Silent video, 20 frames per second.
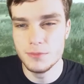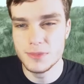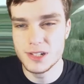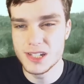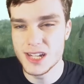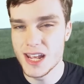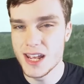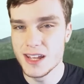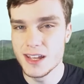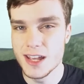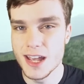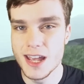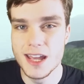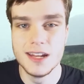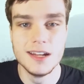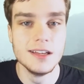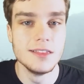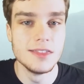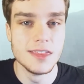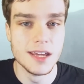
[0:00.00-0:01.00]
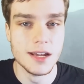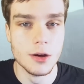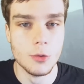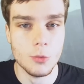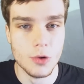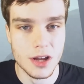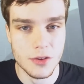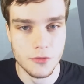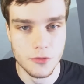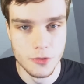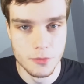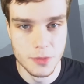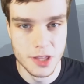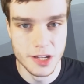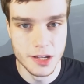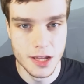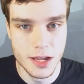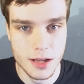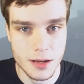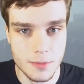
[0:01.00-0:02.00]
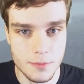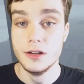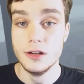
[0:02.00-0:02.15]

take anything away from the game.